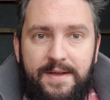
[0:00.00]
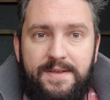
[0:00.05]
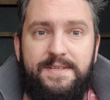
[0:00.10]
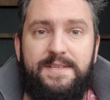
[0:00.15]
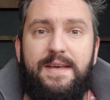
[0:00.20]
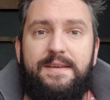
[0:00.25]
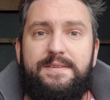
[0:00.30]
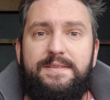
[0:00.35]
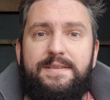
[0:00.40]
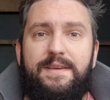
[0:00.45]

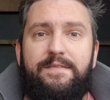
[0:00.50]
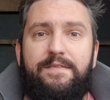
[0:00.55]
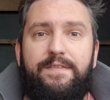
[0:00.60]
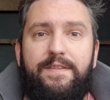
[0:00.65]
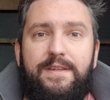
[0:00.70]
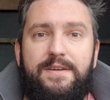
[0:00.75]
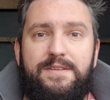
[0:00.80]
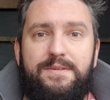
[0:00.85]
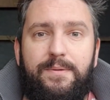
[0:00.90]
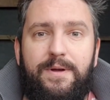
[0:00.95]
So that's it
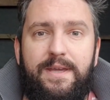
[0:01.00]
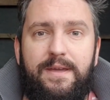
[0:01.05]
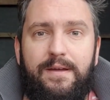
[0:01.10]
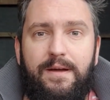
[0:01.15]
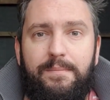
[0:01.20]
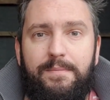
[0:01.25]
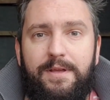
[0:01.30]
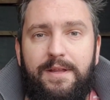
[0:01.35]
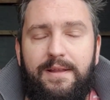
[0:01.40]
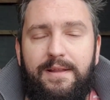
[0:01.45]
for this
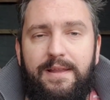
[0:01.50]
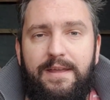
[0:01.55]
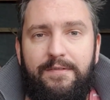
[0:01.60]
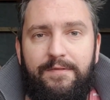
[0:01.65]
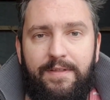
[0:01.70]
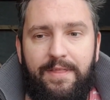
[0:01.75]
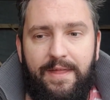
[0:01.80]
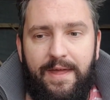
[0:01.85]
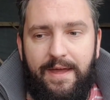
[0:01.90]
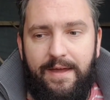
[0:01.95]
week. I'm going to
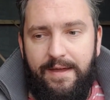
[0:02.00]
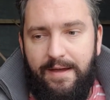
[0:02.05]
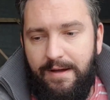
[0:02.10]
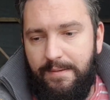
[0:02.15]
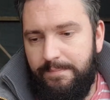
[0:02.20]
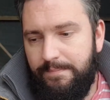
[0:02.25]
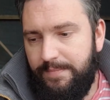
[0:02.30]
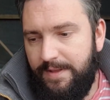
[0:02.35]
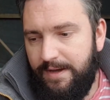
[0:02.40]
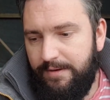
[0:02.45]
leave it there.
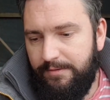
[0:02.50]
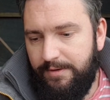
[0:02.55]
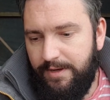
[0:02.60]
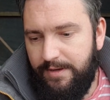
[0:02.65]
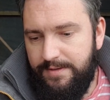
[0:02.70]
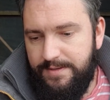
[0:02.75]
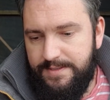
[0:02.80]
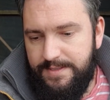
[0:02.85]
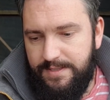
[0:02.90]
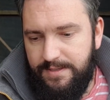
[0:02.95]
I'm now
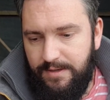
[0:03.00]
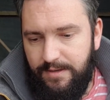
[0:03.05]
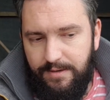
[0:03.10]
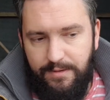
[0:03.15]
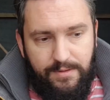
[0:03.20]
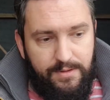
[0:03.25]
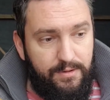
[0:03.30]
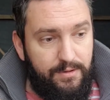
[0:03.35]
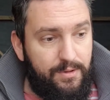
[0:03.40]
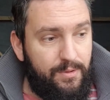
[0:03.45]
going
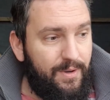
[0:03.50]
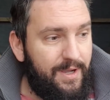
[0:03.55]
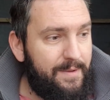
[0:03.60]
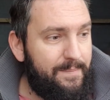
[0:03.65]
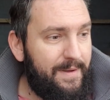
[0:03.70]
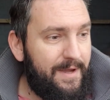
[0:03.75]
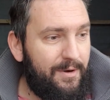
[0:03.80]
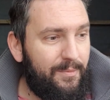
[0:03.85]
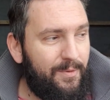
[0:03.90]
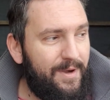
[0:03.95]
to do a
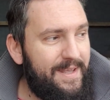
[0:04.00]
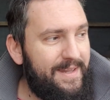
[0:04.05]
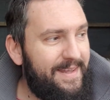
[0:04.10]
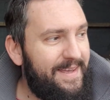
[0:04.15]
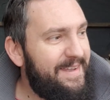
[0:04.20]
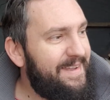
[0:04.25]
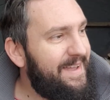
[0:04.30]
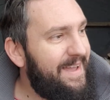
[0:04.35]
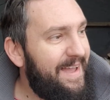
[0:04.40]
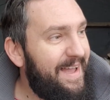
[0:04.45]
quick bit of
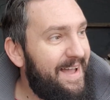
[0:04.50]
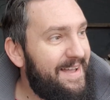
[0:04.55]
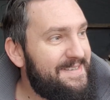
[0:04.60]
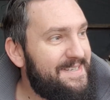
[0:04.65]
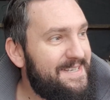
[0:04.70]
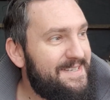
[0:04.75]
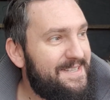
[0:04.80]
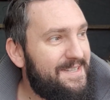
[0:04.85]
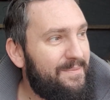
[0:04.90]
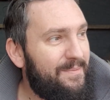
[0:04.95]
weeding,
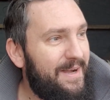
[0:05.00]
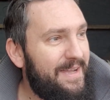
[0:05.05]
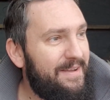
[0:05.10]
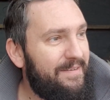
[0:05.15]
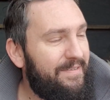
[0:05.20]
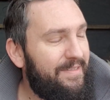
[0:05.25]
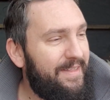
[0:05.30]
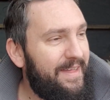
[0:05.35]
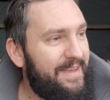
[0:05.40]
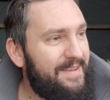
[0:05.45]
as is the way
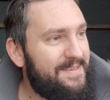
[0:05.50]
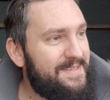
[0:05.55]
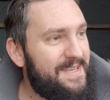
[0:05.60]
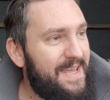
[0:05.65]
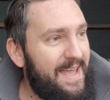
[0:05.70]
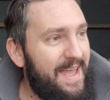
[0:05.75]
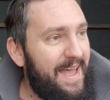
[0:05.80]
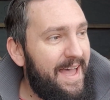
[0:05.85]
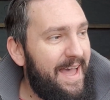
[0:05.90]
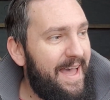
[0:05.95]
of things,
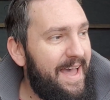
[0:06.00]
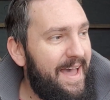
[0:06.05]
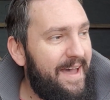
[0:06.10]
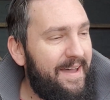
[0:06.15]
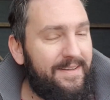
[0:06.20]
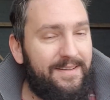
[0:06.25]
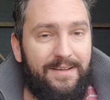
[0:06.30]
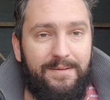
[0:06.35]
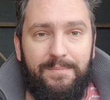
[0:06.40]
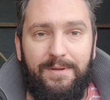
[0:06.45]

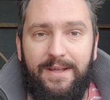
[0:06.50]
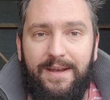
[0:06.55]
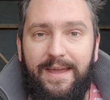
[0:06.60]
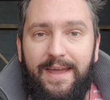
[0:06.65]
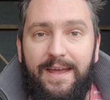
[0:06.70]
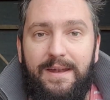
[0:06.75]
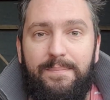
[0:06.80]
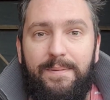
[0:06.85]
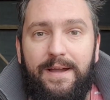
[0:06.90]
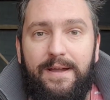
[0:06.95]
and I'm going to
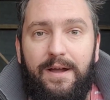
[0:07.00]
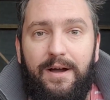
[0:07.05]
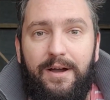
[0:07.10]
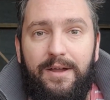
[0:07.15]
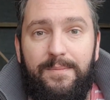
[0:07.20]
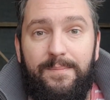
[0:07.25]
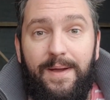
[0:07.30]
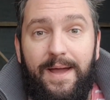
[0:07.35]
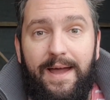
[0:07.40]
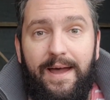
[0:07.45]
head back
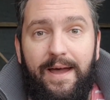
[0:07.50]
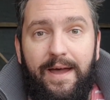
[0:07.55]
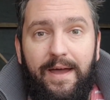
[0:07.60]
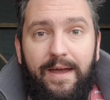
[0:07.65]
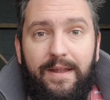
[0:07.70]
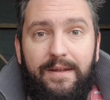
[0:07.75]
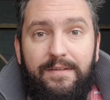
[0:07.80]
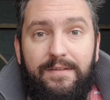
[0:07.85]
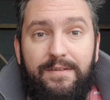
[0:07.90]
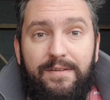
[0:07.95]
home
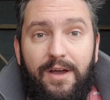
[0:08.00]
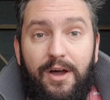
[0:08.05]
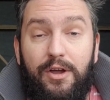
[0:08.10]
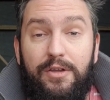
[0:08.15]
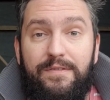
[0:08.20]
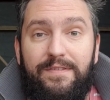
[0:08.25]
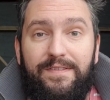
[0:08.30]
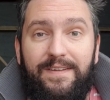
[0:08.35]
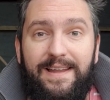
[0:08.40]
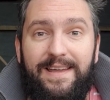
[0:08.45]
and
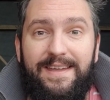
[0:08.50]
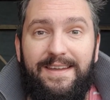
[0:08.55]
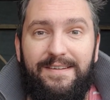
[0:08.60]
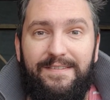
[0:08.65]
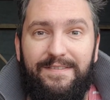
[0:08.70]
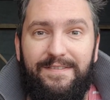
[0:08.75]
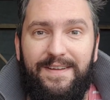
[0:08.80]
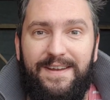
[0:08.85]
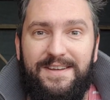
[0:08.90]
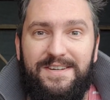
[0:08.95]
hopefully
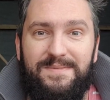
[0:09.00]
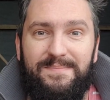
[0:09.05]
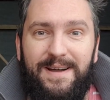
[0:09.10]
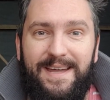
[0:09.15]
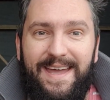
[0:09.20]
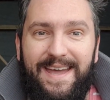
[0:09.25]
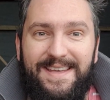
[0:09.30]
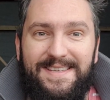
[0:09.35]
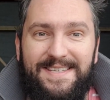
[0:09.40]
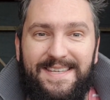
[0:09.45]
finish
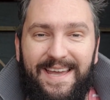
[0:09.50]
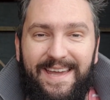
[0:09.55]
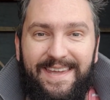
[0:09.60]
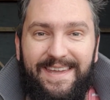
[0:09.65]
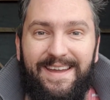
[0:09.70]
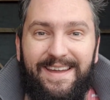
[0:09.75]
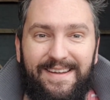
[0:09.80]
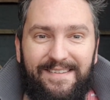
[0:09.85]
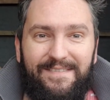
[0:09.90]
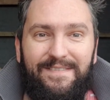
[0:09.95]
my
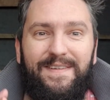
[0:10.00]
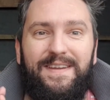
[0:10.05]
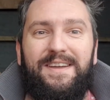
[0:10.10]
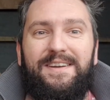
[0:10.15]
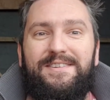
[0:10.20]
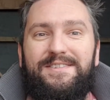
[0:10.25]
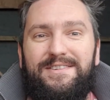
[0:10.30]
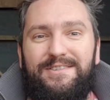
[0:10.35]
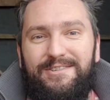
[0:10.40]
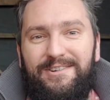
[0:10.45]
essay,
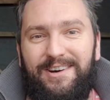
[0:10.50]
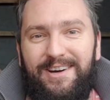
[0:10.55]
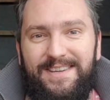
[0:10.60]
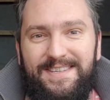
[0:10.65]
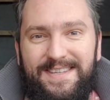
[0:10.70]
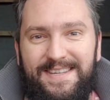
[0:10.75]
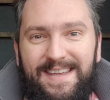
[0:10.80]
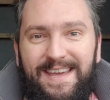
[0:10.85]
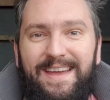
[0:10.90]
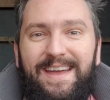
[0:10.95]
fingers
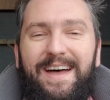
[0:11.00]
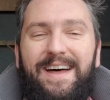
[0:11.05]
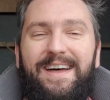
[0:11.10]
crossed.